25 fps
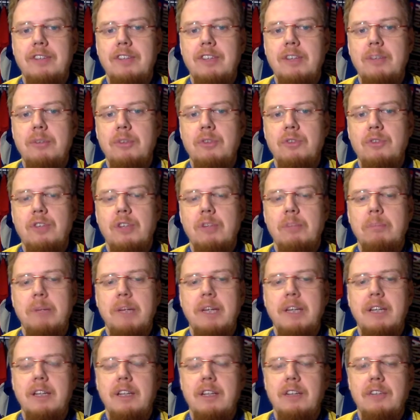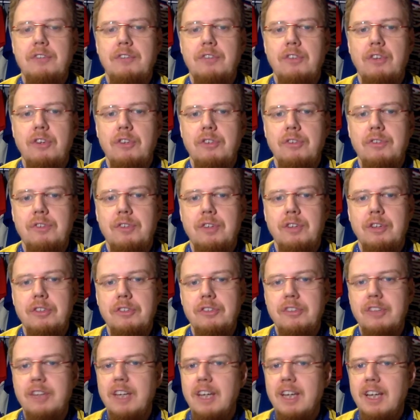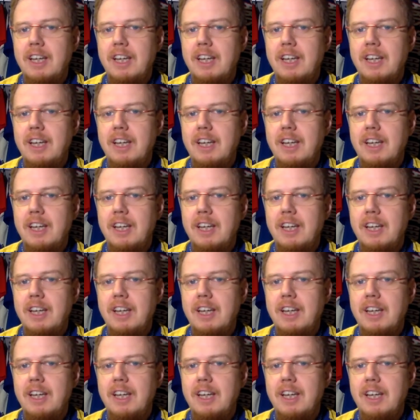Same goes for Albania against France. France,